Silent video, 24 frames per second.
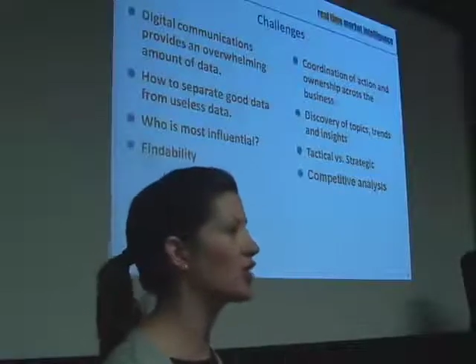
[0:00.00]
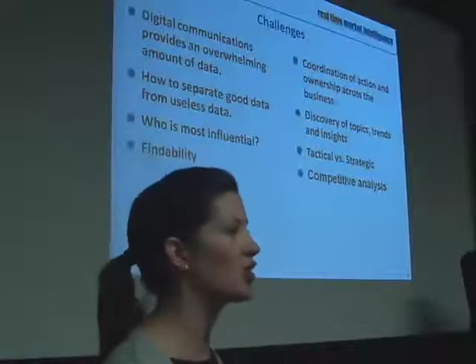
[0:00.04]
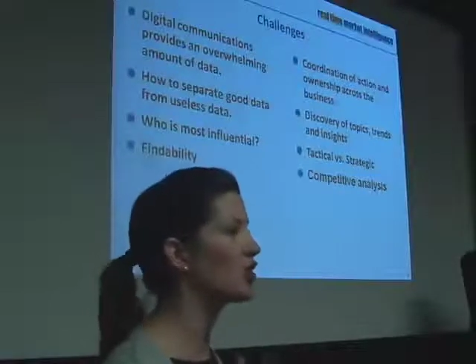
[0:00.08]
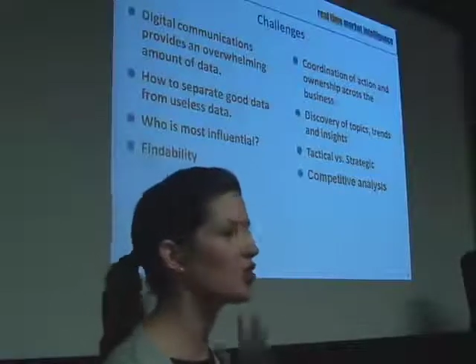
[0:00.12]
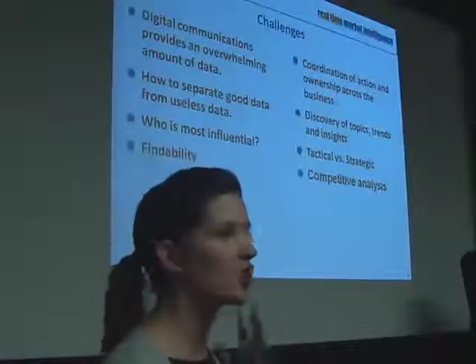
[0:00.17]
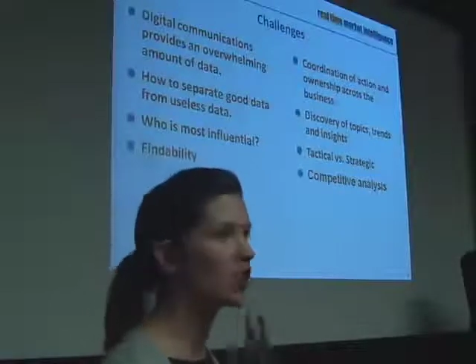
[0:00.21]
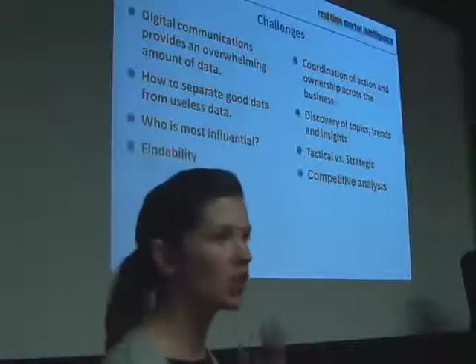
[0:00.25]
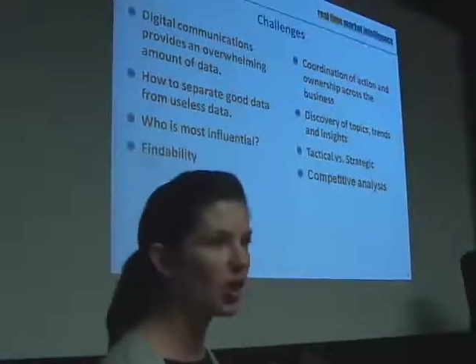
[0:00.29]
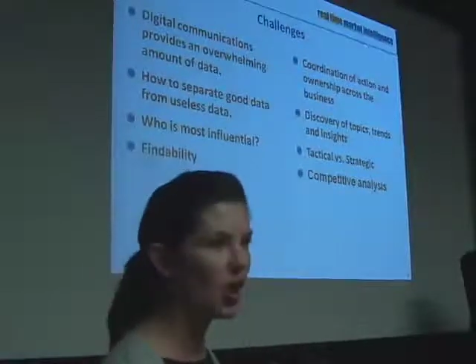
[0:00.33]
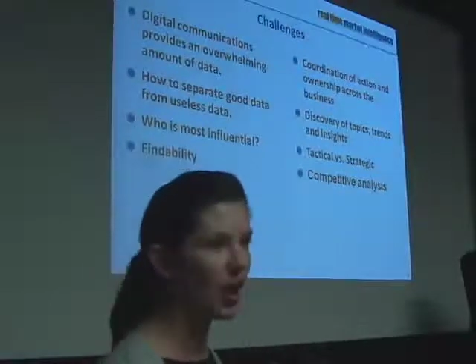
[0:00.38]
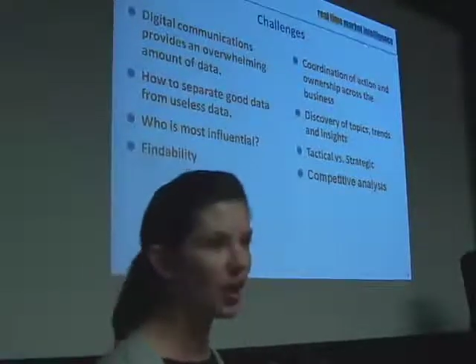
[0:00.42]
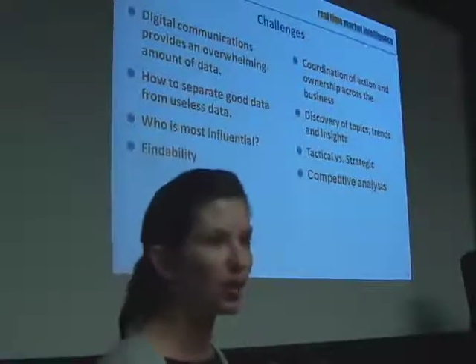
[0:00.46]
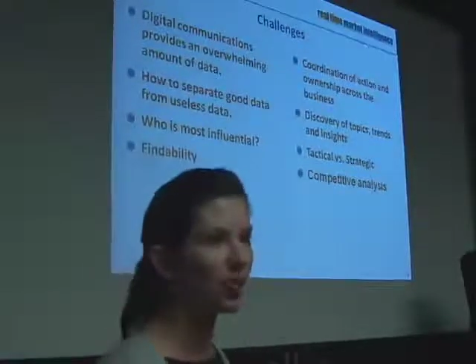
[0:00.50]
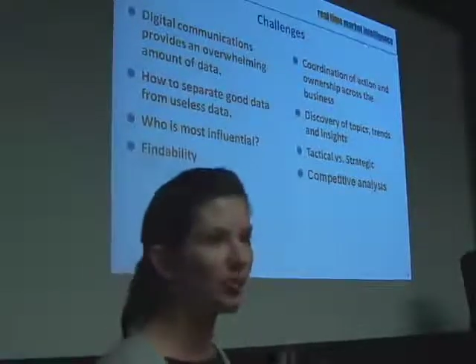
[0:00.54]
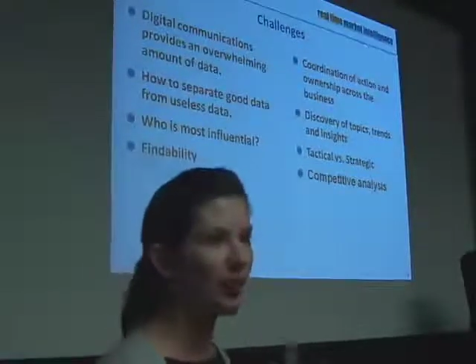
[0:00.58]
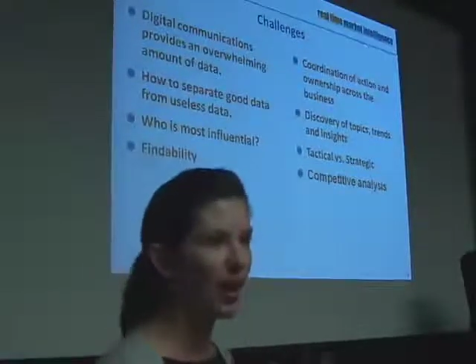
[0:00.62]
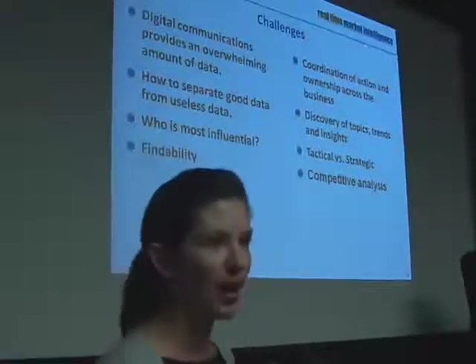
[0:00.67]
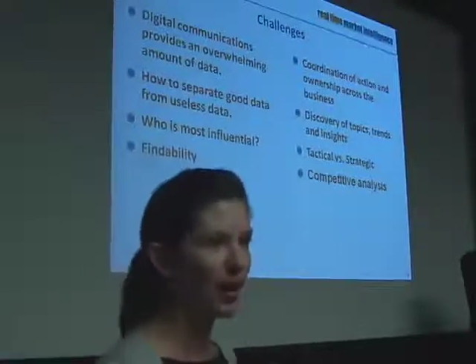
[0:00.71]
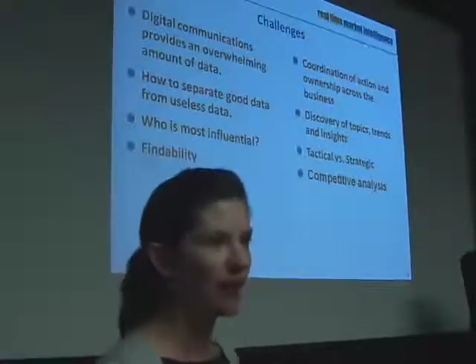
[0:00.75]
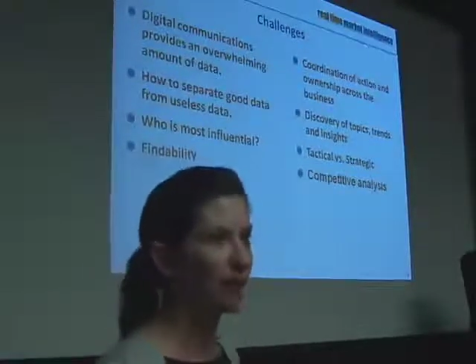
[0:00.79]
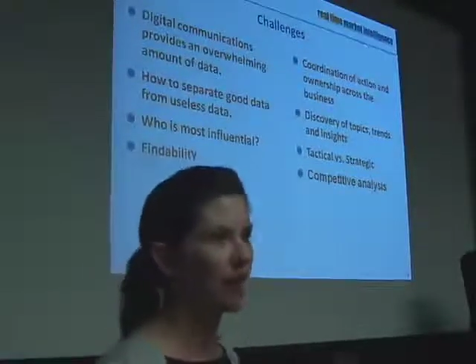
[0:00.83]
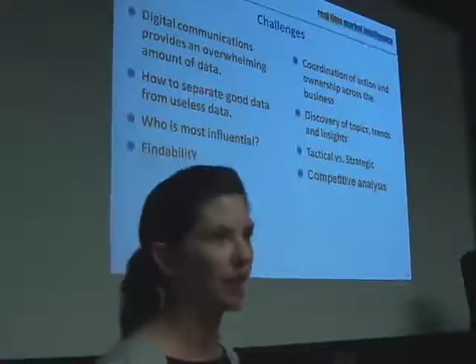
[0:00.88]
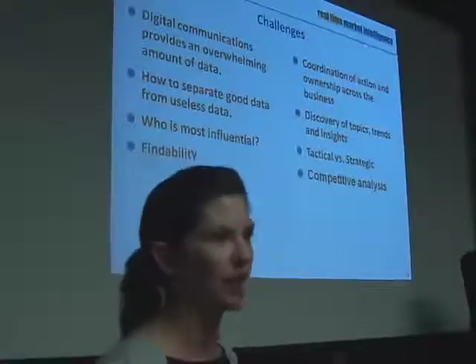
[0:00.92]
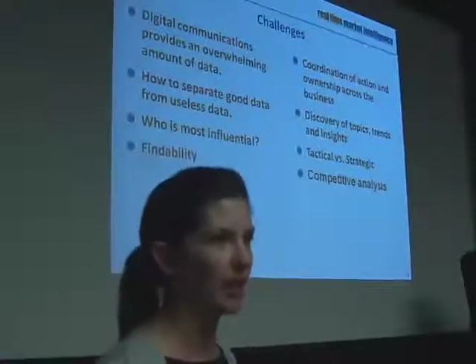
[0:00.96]
so
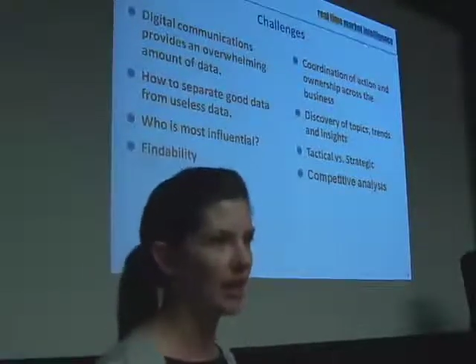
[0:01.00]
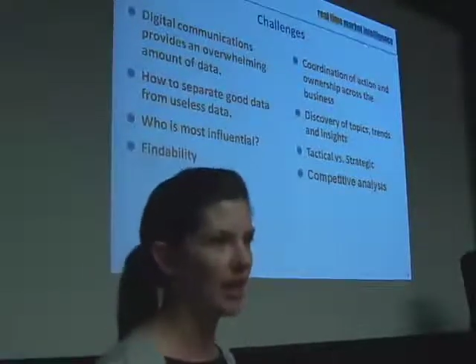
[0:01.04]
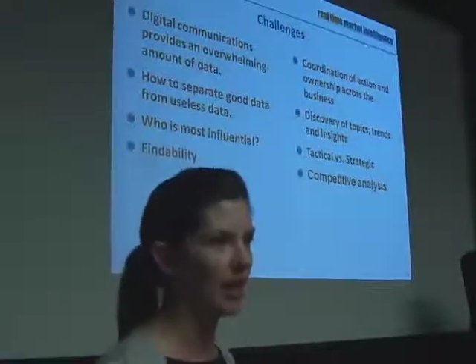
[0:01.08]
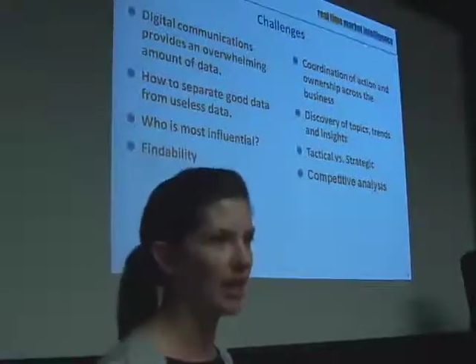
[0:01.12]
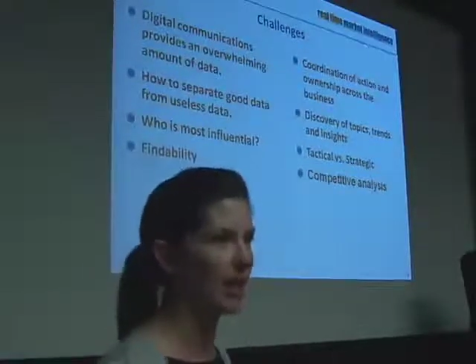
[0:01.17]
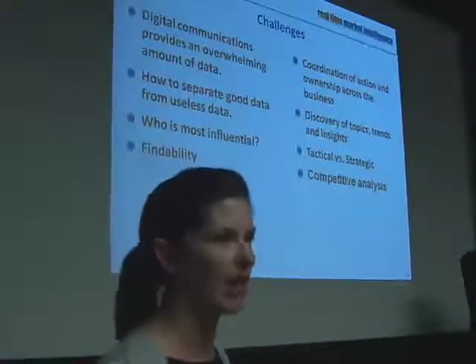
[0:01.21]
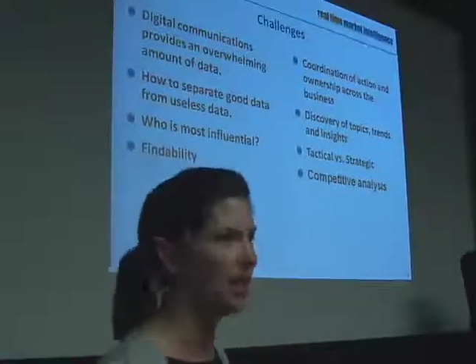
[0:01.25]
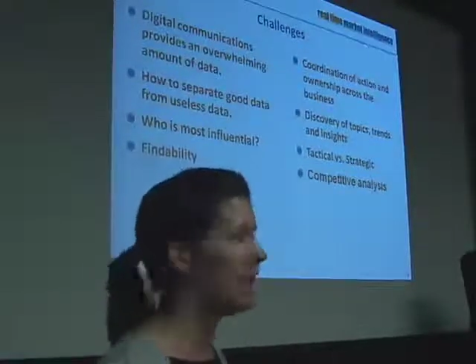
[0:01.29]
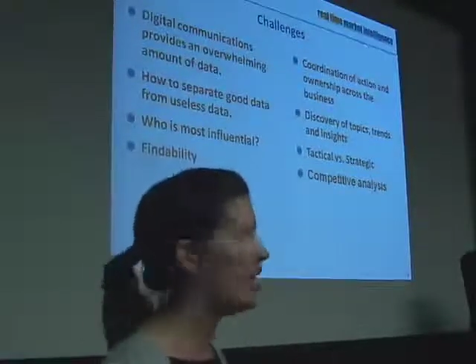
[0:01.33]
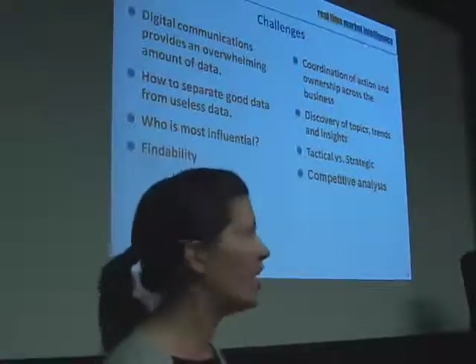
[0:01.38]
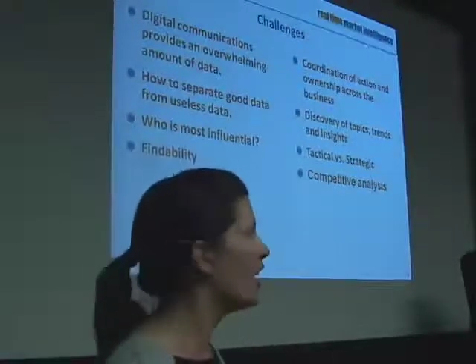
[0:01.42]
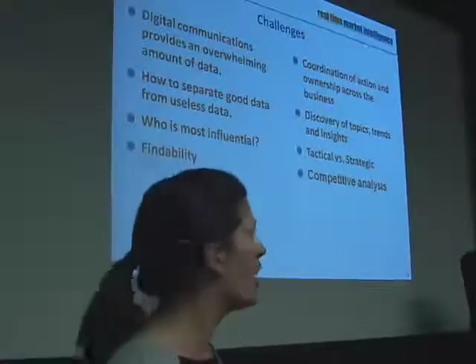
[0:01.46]
rapidly